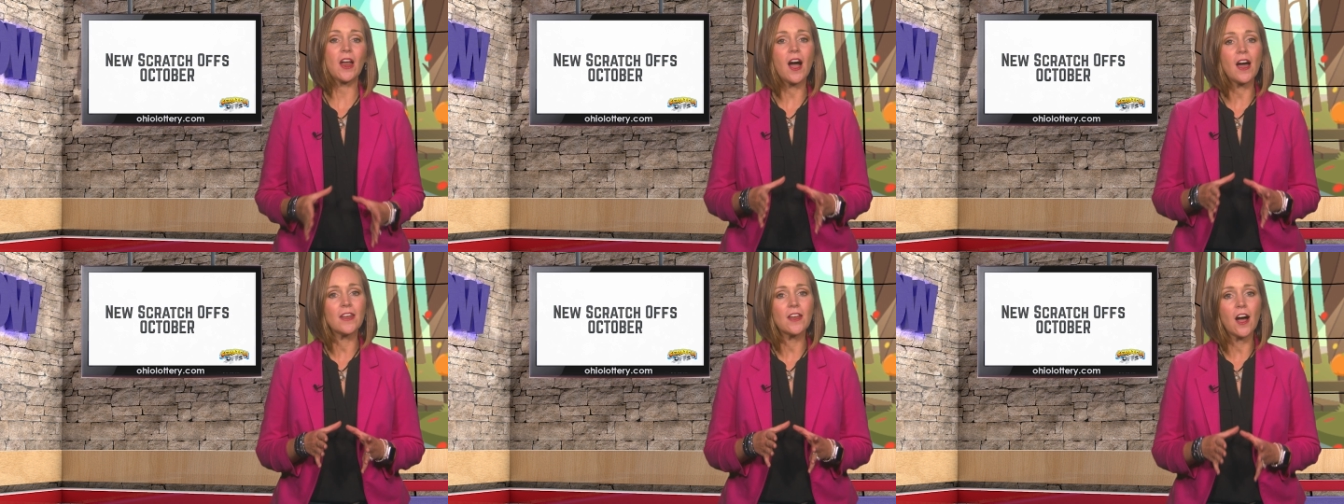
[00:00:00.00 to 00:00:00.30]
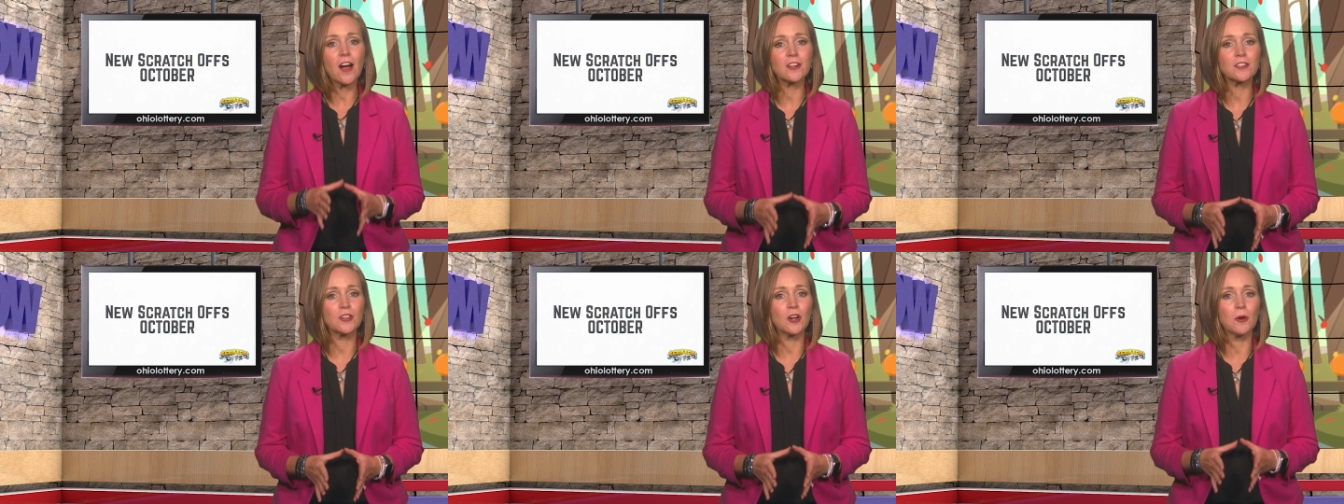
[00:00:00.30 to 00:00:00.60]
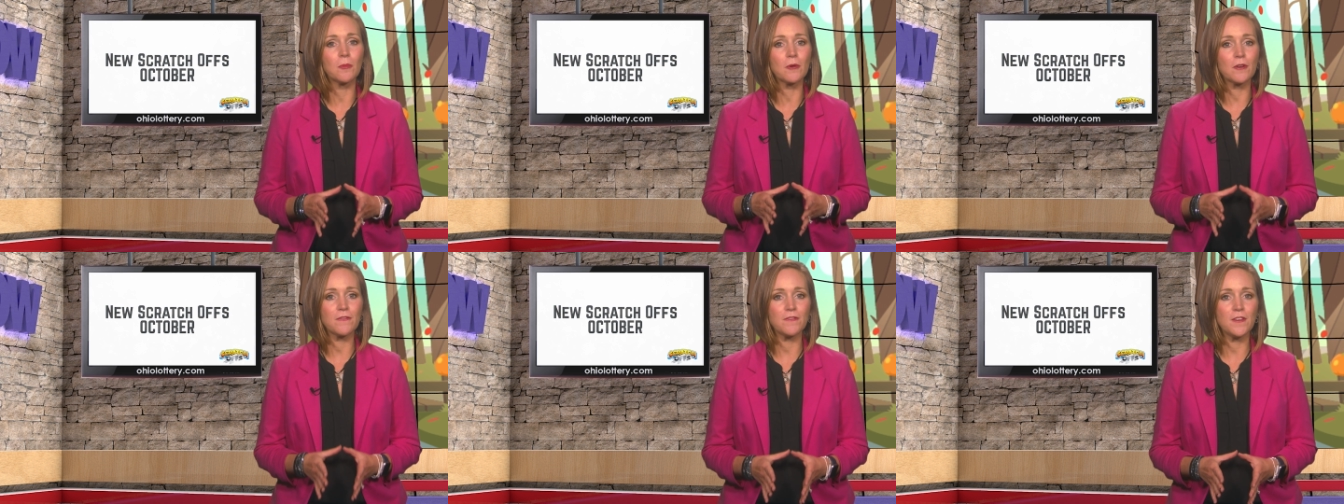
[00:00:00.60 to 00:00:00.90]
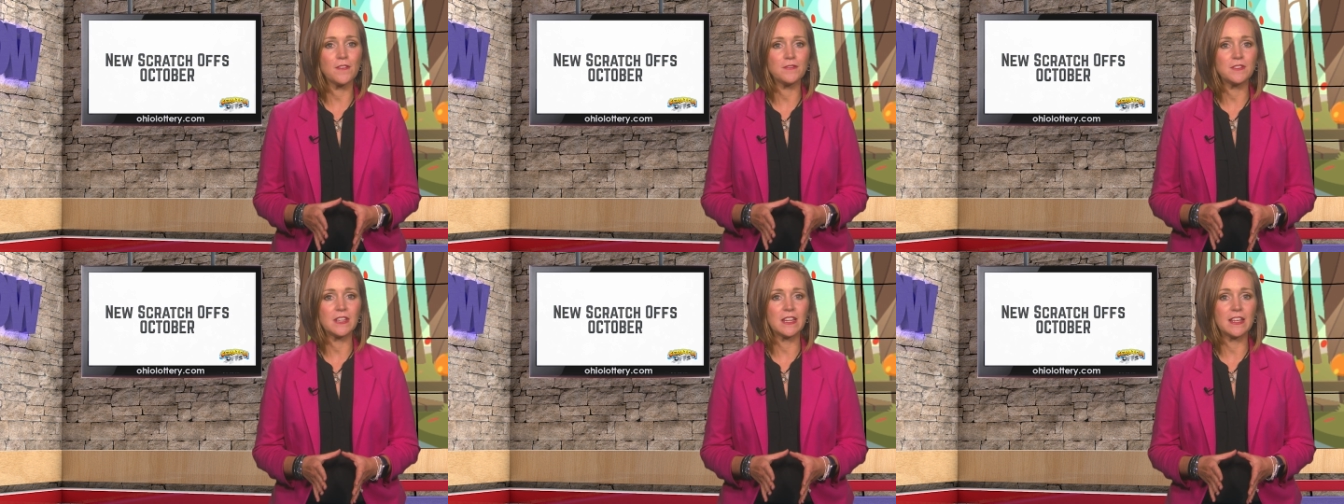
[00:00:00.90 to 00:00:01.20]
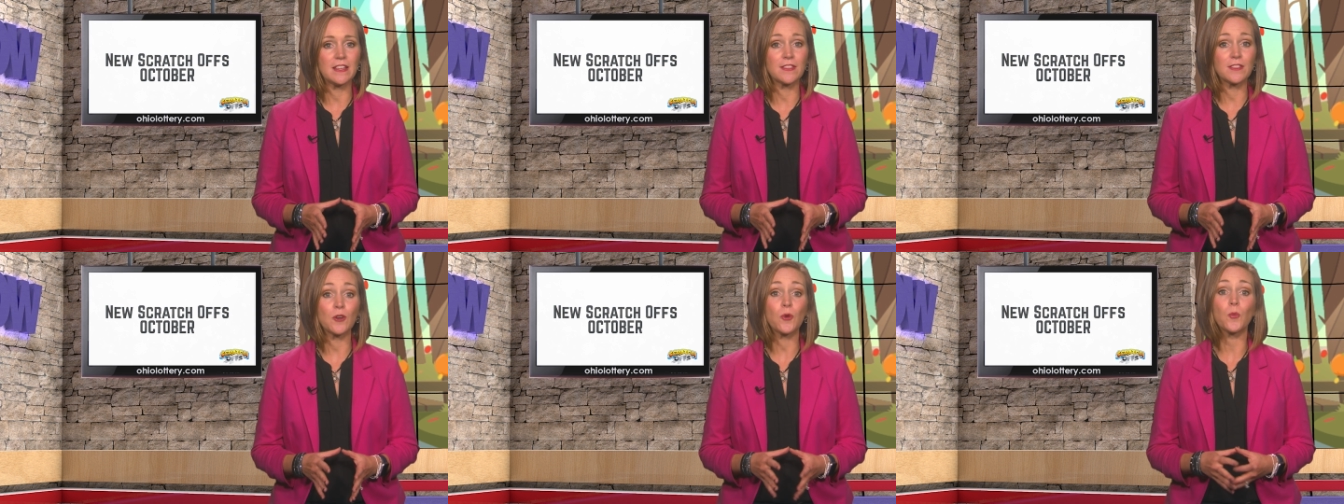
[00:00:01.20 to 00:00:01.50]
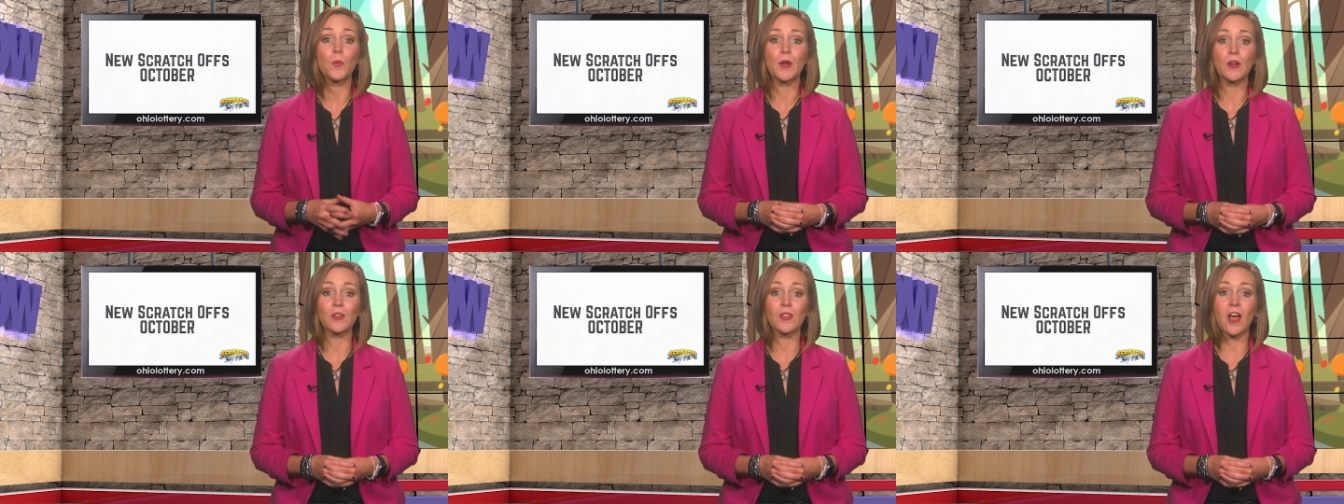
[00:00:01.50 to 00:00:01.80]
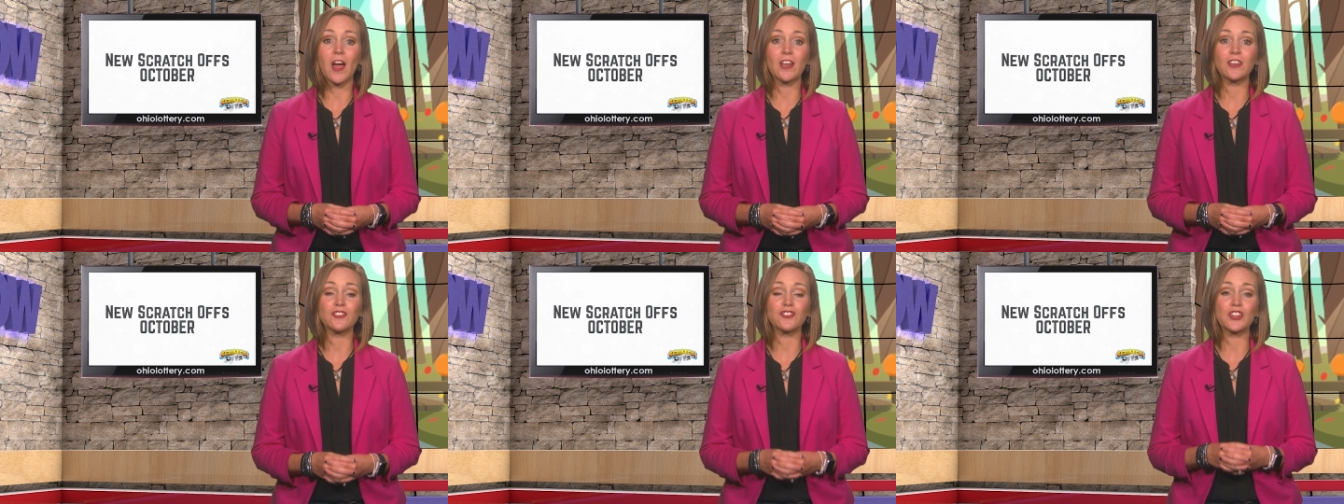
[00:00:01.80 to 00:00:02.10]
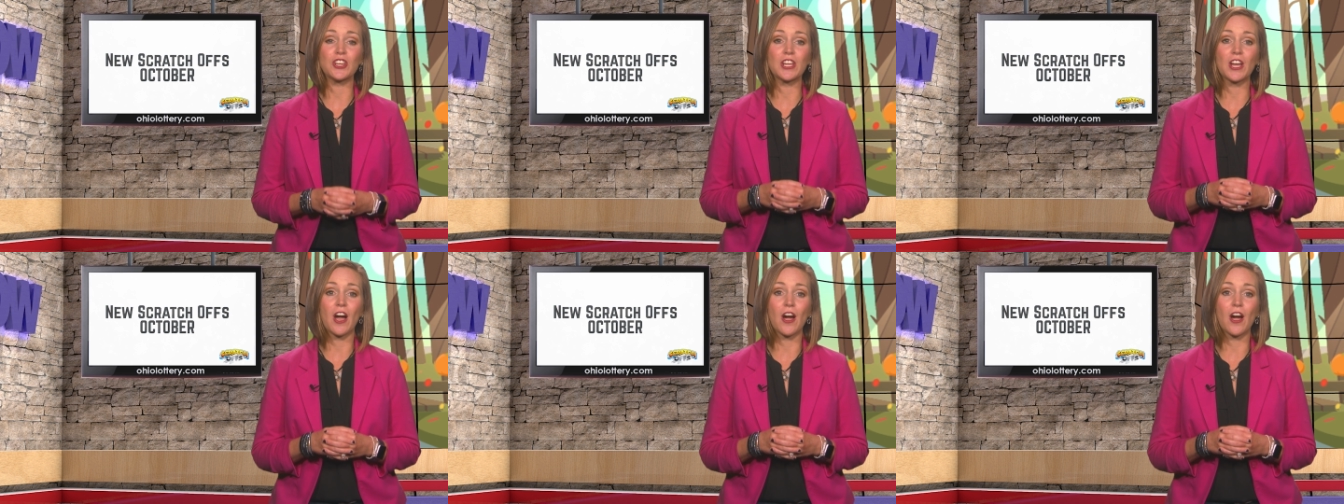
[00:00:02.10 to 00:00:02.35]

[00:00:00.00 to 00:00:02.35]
on October fifteenth, we're launching